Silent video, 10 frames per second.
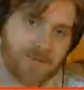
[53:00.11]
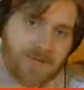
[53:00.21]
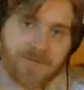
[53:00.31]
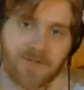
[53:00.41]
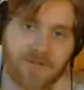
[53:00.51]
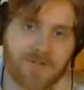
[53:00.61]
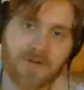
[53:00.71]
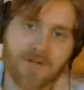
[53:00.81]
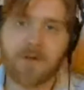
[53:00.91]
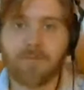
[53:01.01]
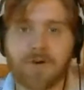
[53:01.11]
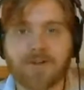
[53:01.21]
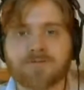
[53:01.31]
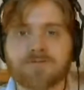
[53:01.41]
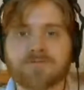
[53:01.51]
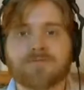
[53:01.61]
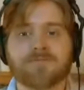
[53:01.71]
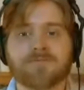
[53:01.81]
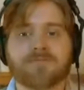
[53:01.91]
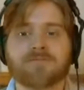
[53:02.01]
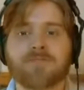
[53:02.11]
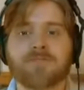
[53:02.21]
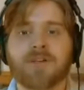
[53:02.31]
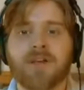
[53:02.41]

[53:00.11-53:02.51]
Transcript: producer extraordinaire Brendan. You.